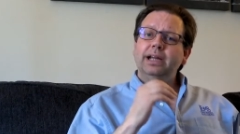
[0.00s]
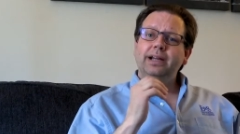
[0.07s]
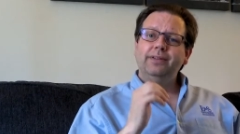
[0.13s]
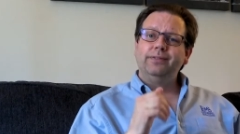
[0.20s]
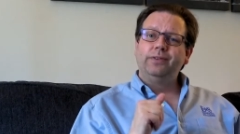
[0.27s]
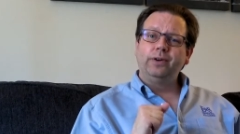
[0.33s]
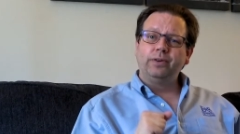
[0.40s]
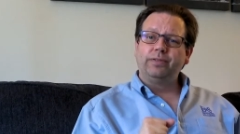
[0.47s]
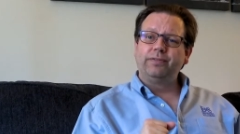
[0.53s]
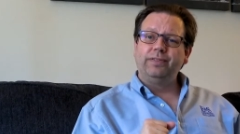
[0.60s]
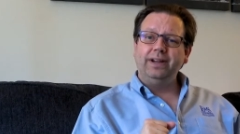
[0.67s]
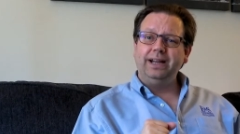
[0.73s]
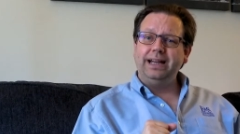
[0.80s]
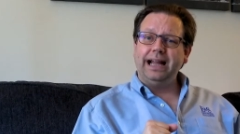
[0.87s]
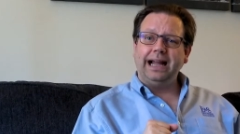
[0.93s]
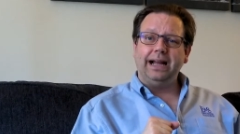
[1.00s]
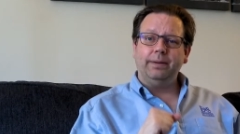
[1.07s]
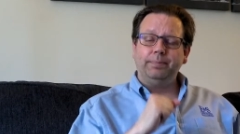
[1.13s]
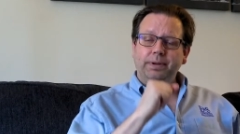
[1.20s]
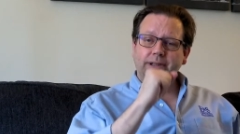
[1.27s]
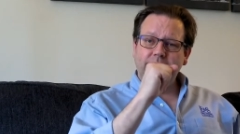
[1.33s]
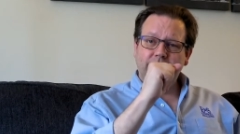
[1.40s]
If your feet
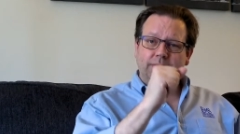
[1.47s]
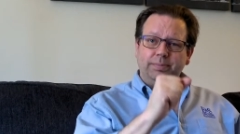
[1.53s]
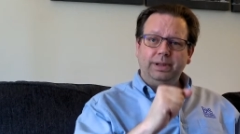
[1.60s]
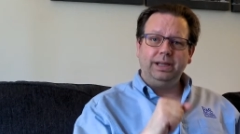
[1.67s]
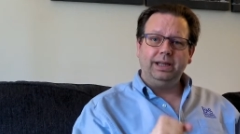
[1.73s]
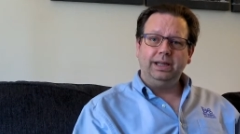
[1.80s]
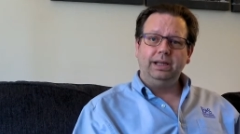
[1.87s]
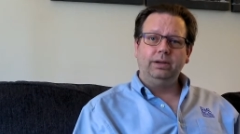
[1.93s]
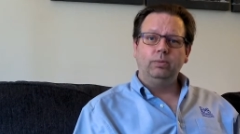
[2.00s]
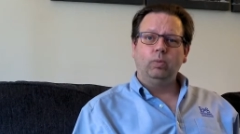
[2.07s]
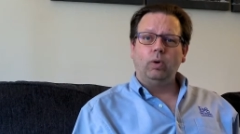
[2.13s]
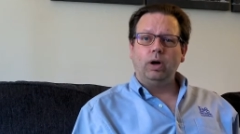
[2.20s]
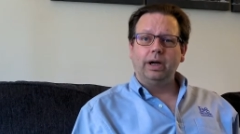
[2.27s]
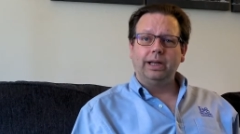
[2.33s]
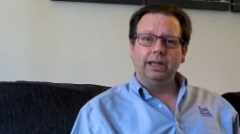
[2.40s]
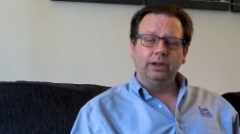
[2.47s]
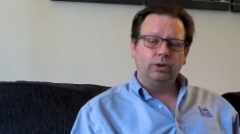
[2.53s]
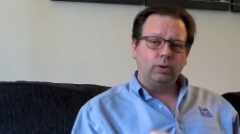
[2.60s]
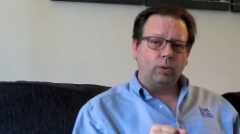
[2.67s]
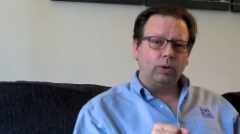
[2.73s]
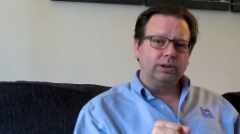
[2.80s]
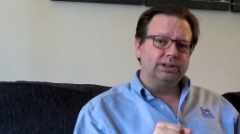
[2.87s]
happen to be walking
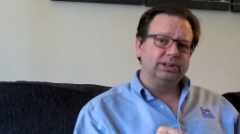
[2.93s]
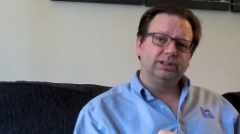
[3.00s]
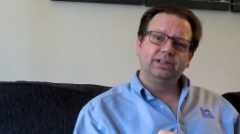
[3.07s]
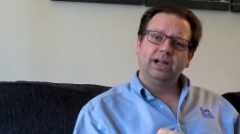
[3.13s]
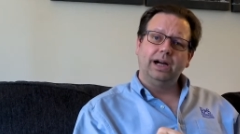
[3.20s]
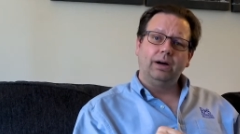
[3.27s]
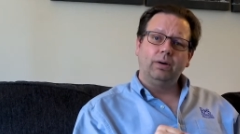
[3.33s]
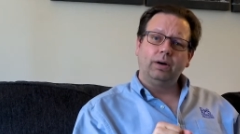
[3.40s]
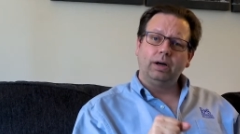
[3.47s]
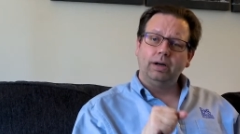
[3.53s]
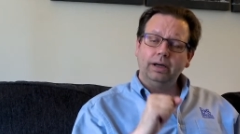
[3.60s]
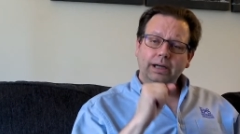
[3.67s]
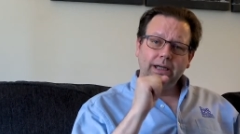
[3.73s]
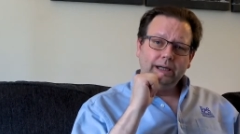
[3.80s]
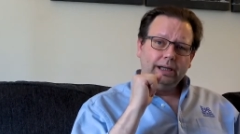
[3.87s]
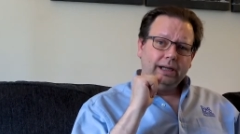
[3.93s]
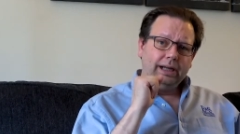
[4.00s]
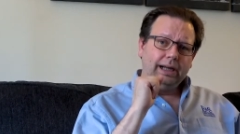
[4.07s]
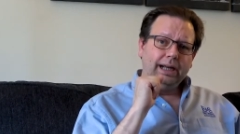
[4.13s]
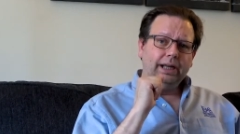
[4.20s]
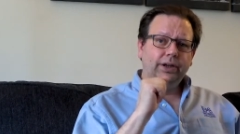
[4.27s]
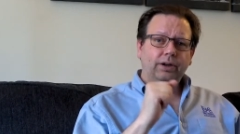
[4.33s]
towards the tower,
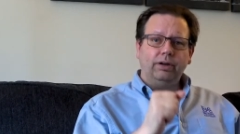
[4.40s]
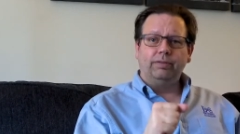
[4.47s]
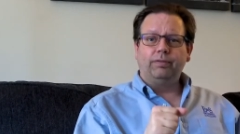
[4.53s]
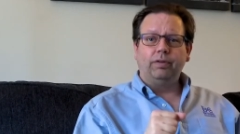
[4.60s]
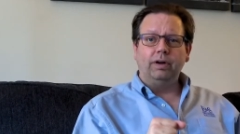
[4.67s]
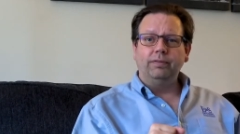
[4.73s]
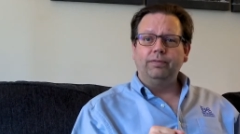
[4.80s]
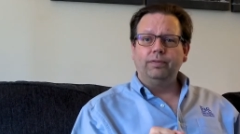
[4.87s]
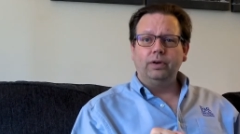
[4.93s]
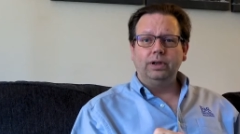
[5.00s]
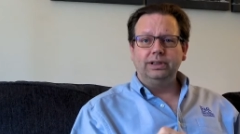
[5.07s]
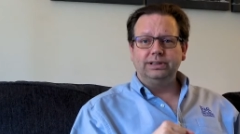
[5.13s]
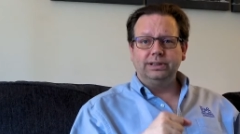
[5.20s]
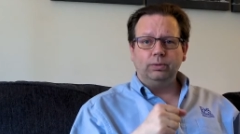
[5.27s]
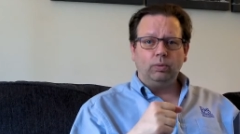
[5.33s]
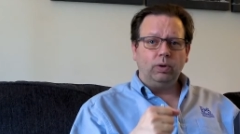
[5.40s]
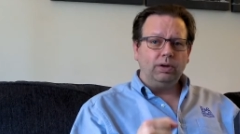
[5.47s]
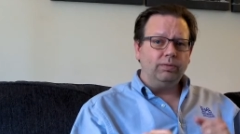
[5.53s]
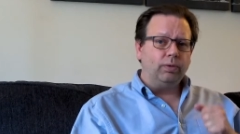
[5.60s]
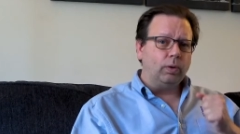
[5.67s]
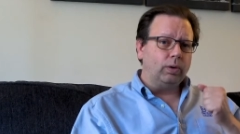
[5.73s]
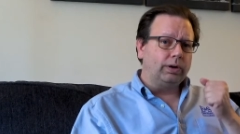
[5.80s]
and your front foot is at
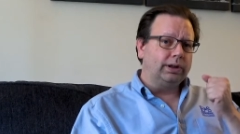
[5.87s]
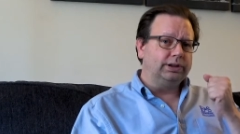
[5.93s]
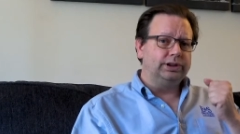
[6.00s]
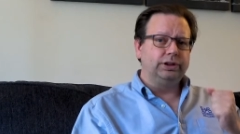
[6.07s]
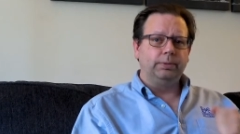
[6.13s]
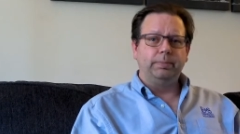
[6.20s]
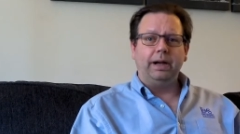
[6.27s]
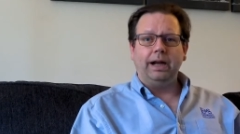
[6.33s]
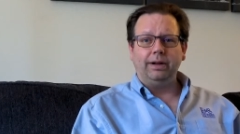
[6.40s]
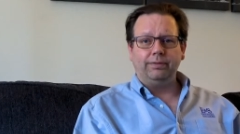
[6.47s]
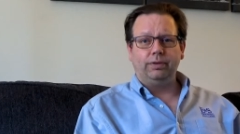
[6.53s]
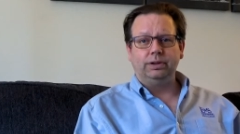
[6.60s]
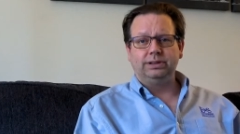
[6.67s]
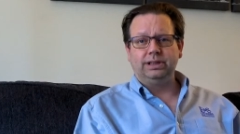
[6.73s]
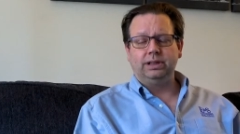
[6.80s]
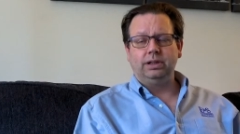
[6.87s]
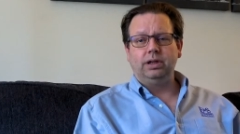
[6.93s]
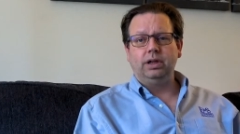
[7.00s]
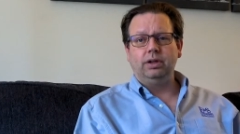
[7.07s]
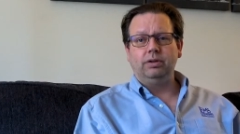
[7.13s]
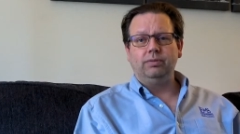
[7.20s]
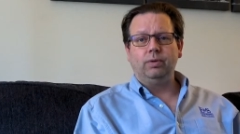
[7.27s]
one voltage, your back foot's at
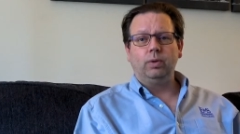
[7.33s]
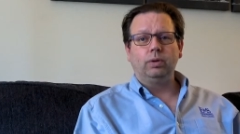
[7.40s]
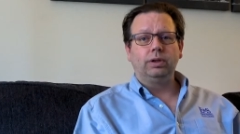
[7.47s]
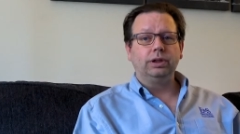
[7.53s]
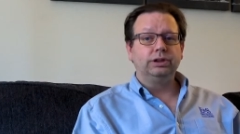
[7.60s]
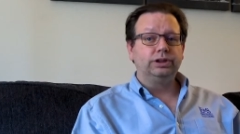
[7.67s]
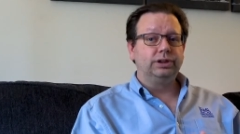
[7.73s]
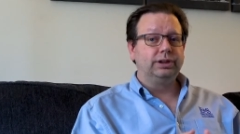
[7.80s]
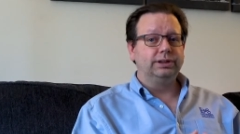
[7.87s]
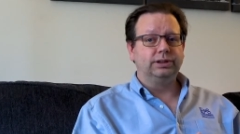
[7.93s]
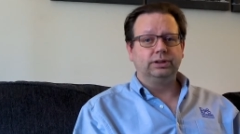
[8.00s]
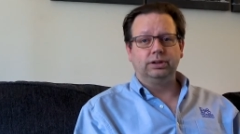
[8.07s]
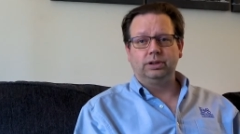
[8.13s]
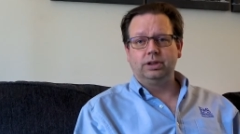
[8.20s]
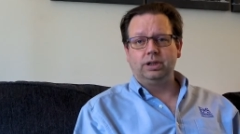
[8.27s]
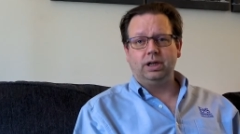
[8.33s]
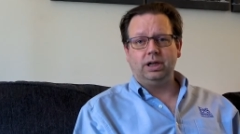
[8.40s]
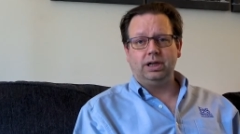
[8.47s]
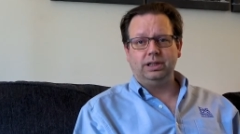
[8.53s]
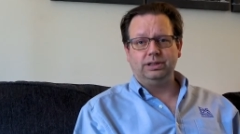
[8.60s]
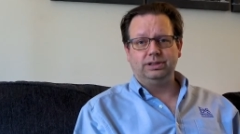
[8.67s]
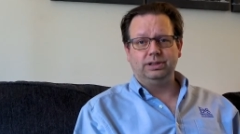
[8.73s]
another voltage, this could
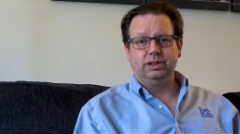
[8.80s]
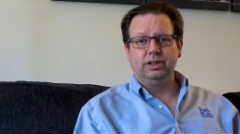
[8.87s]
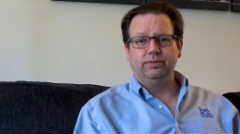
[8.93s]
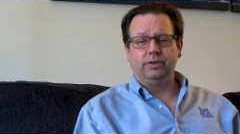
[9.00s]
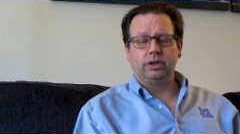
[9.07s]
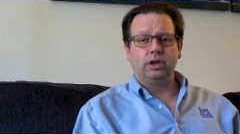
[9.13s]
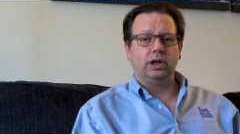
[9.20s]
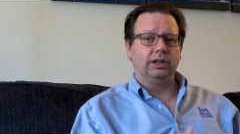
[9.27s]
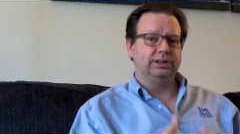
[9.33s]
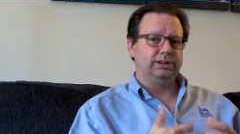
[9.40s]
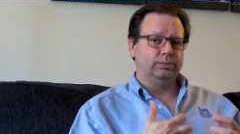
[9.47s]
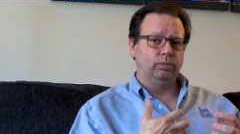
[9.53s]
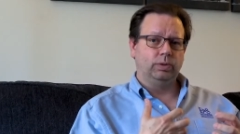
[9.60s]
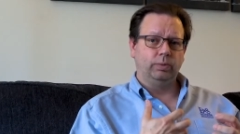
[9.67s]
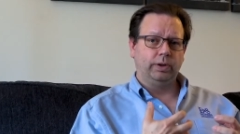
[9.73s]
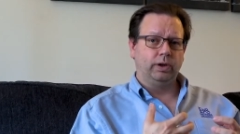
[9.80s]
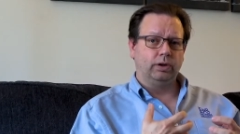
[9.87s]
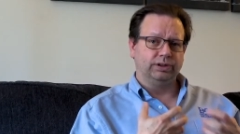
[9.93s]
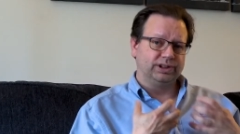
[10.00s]
cause enough to cause what we call